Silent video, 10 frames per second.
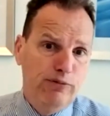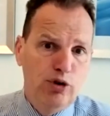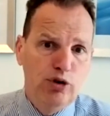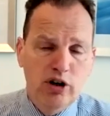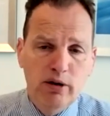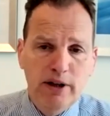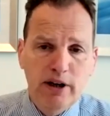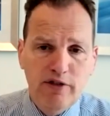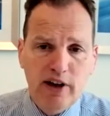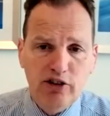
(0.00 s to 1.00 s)
Could there have been
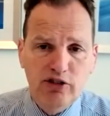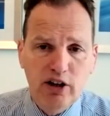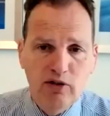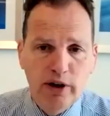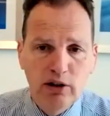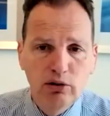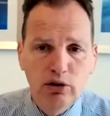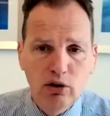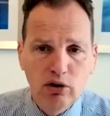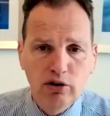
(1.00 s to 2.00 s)
effects if we had looked
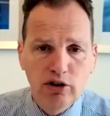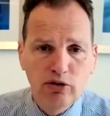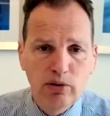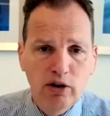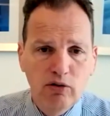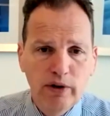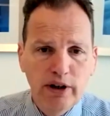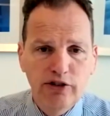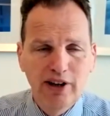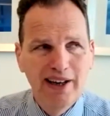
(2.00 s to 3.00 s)
longer than 12
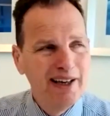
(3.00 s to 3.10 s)
weeks?